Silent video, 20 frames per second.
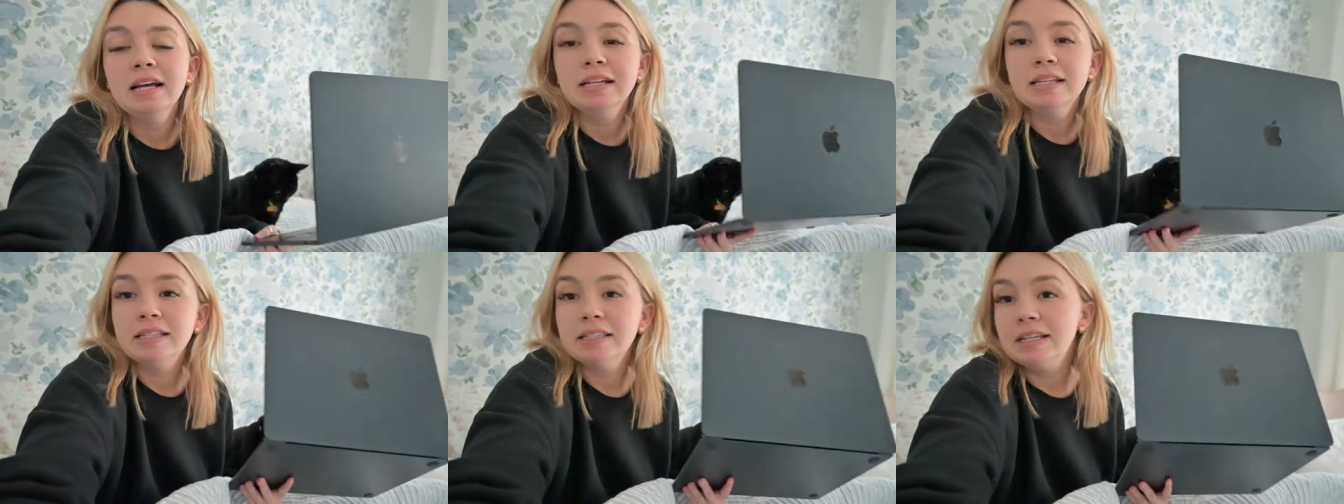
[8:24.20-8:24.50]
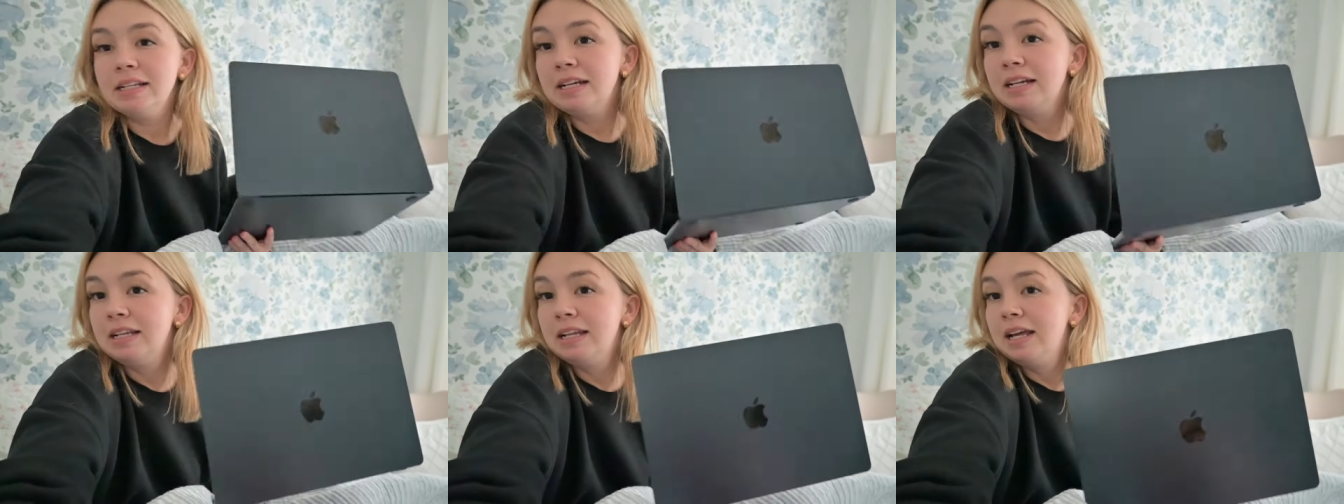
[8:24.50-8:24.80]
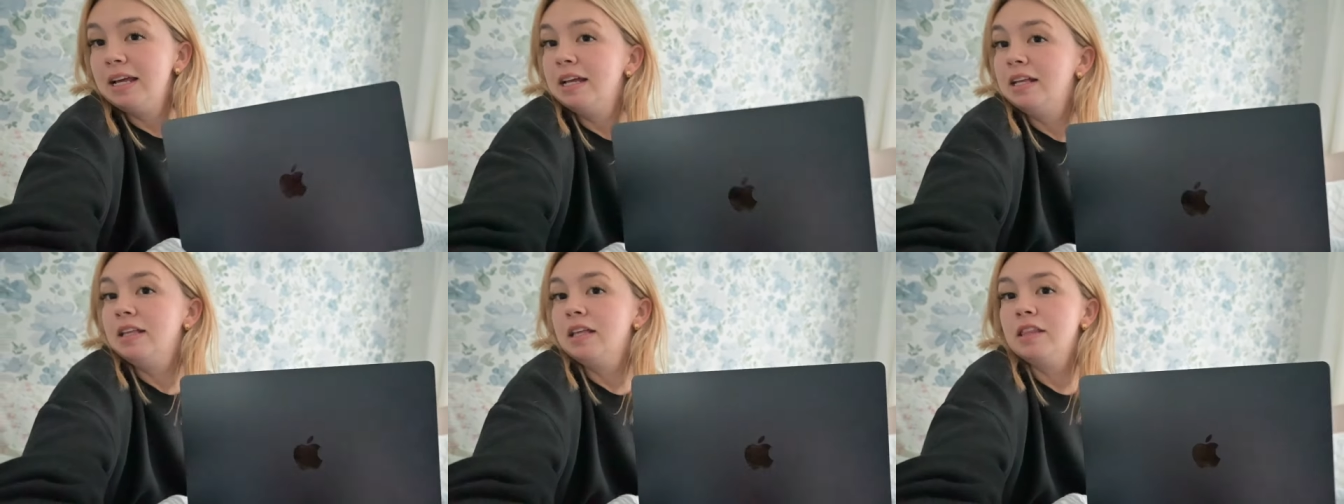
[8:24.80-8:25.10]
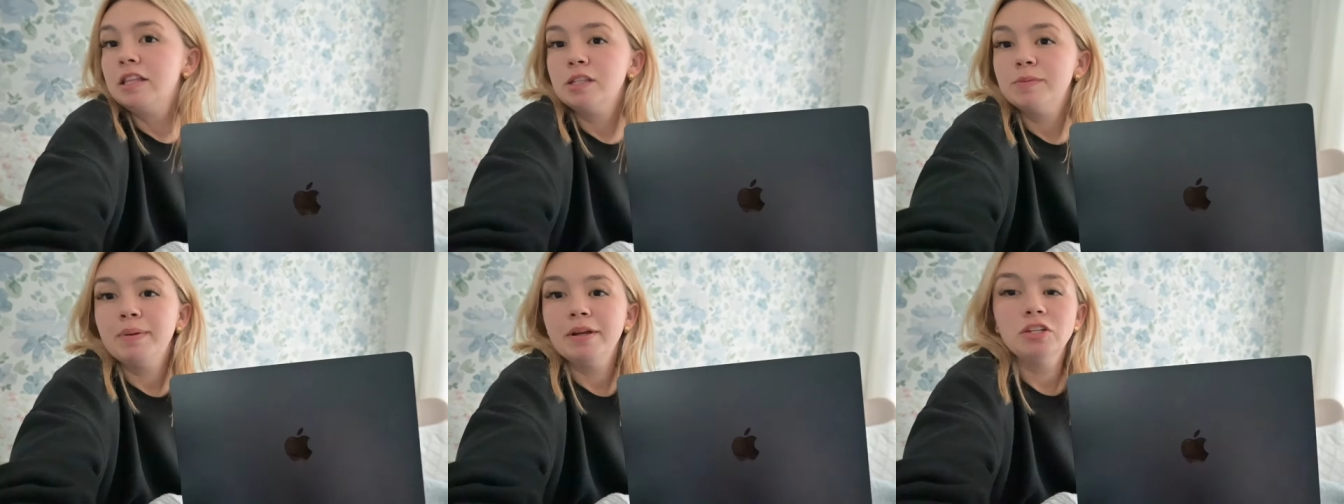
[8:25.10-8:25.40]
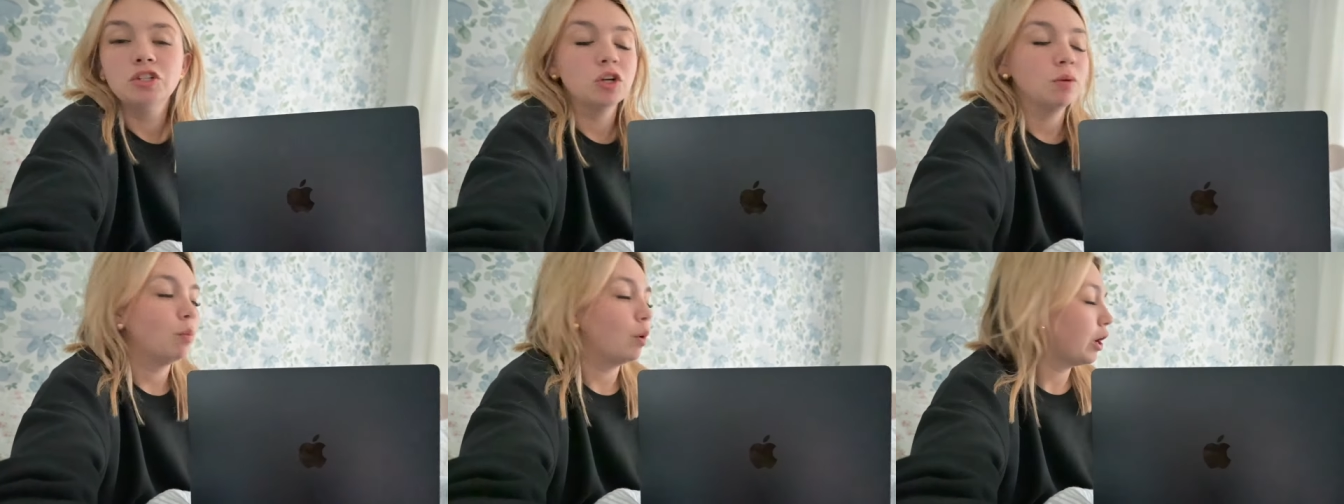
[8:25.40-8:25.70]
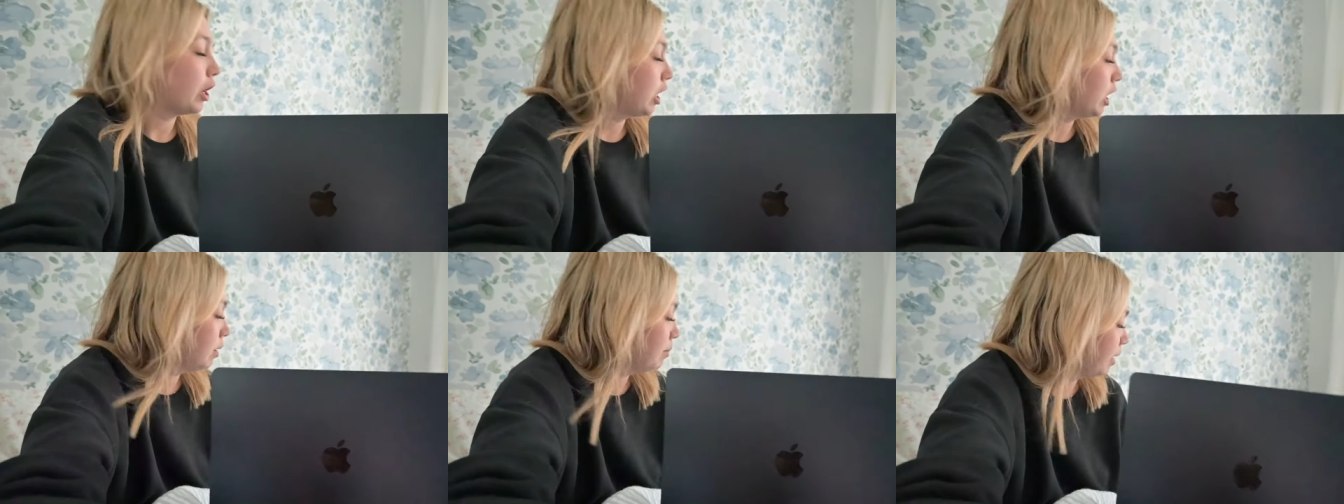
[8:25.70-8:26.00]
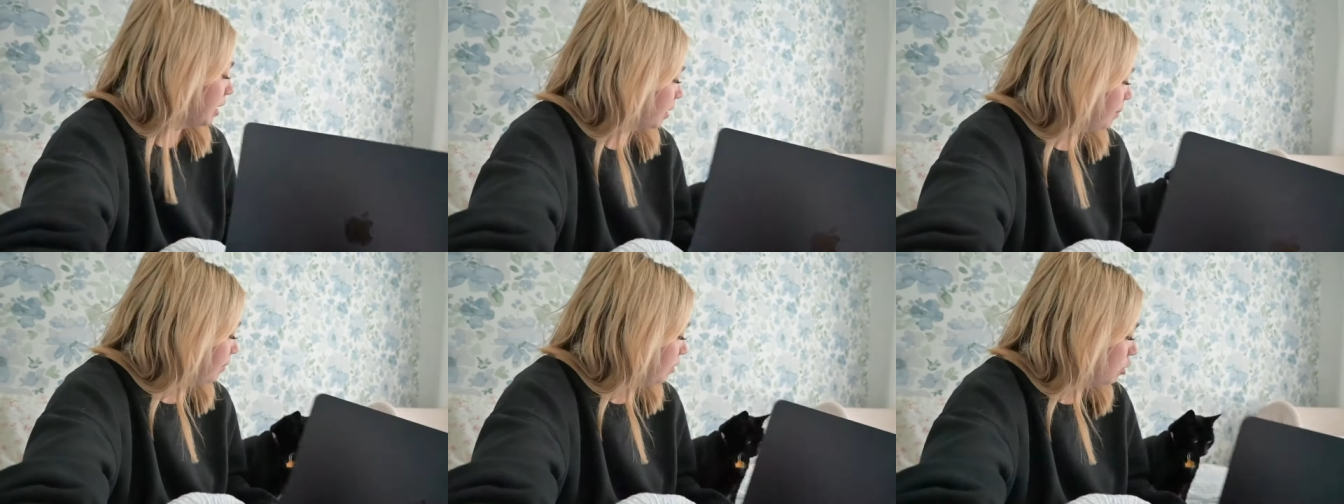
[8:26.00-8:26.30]
sitting in this bedroom working on my
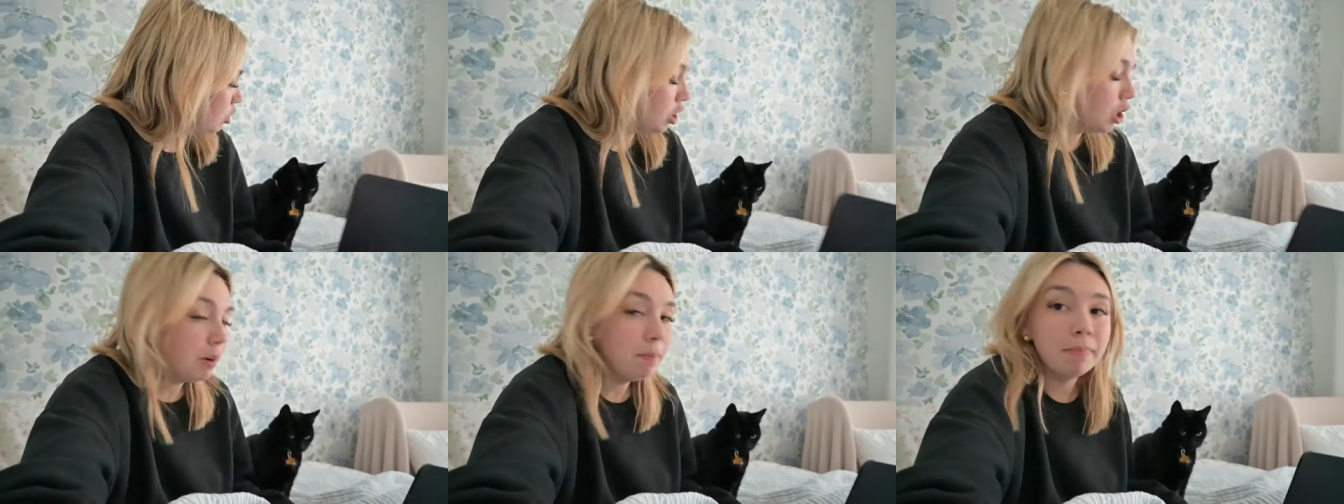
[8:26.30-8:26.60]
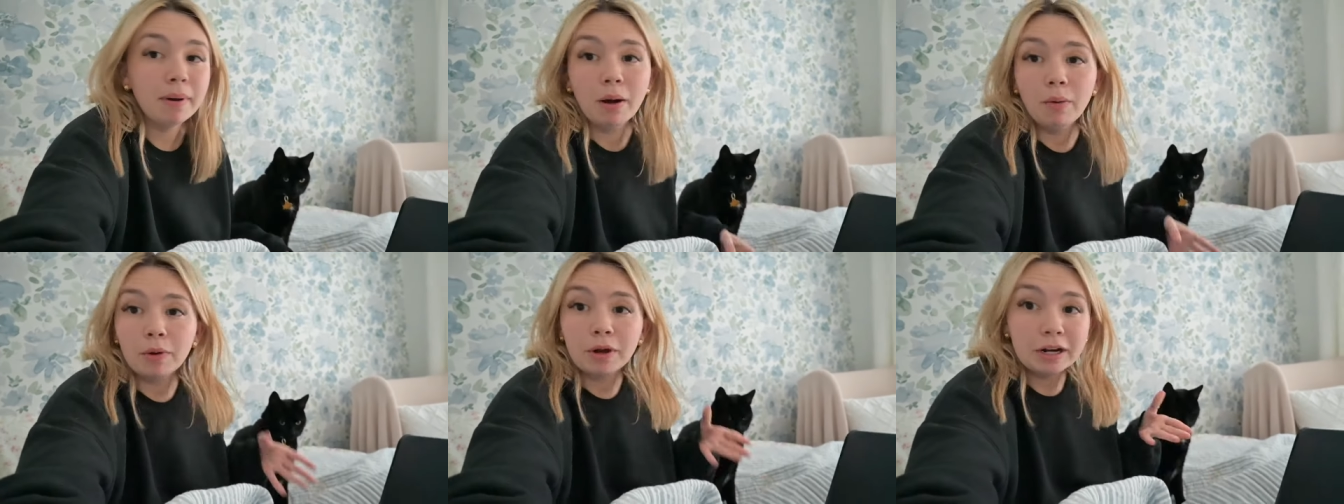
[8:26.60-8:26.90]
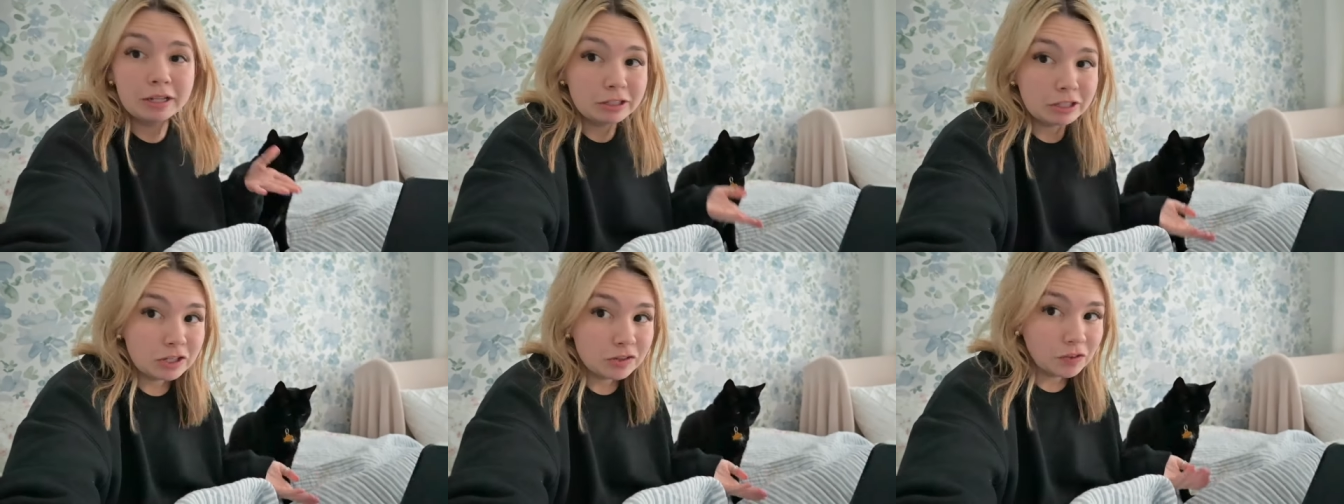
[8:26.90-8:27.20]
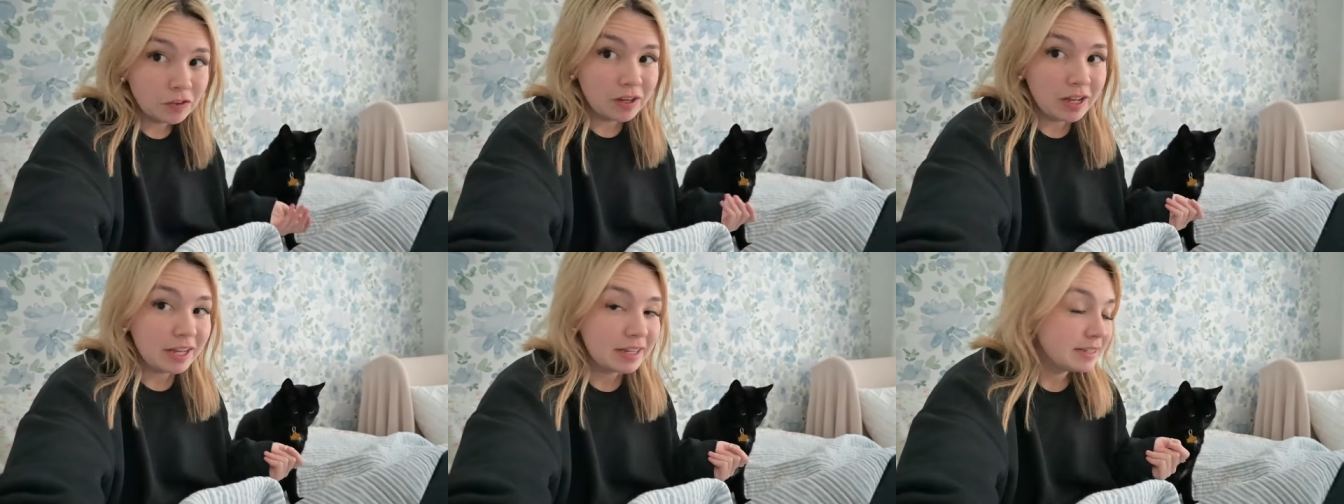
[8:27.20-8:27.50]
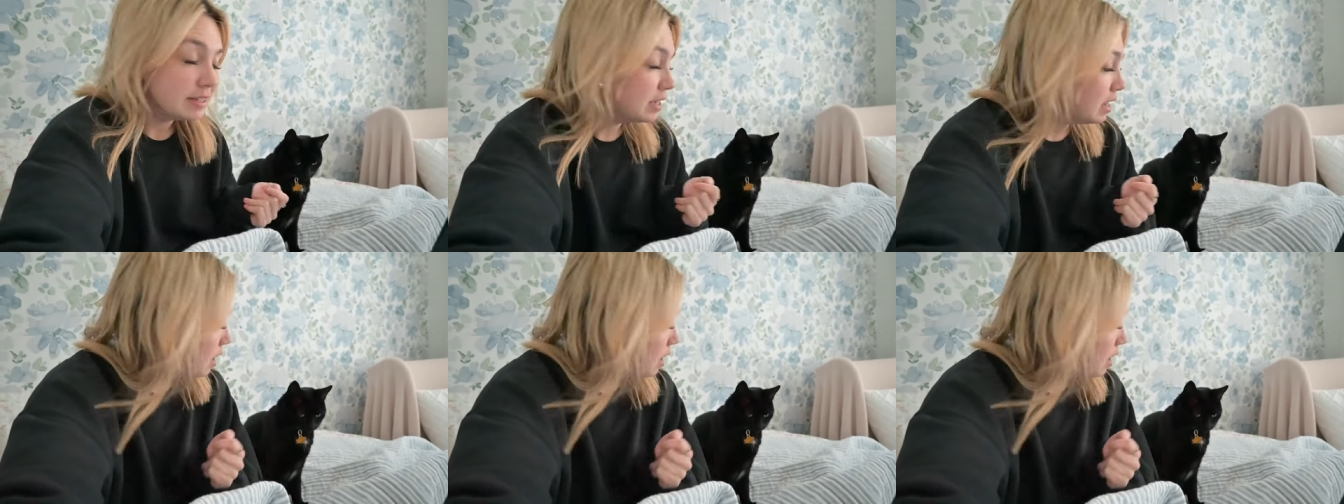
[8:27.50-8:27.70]
computer, but we're gonna do this for the next